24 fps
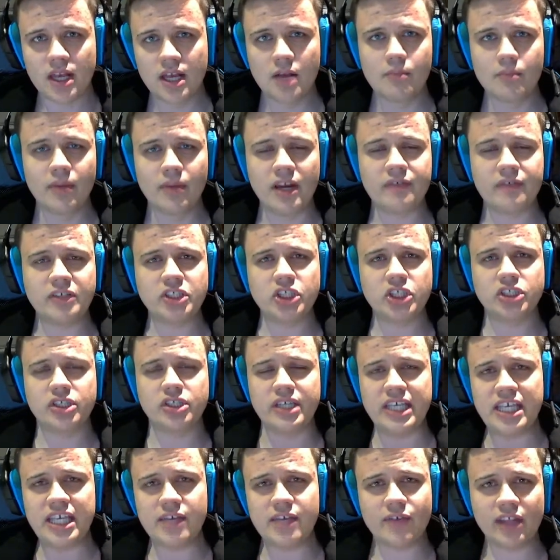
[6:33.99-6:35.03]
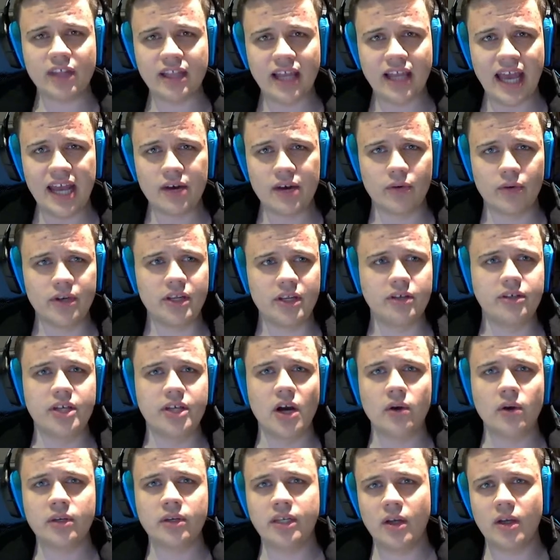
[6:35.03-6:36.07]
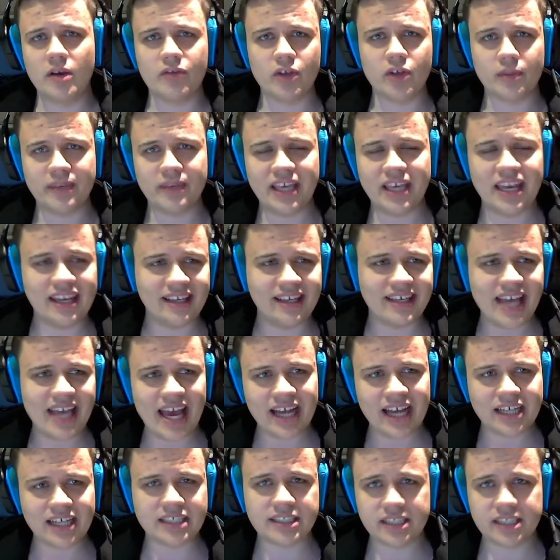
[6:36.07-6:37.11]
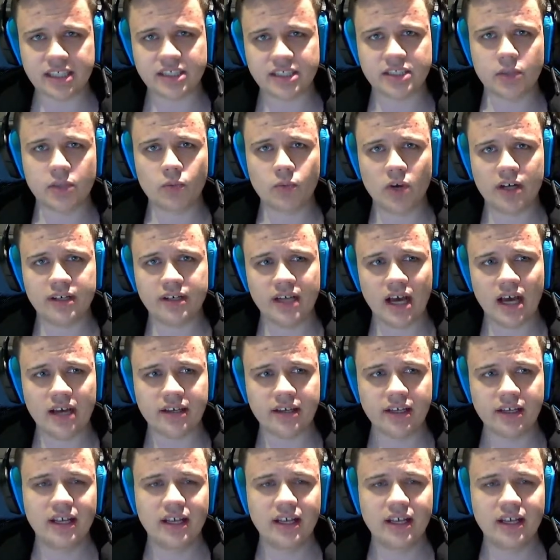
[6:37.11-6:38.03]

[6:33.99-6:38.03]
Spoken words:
But if it's just an even lane, or you don't know if you'll be getting gank assists and whatnot,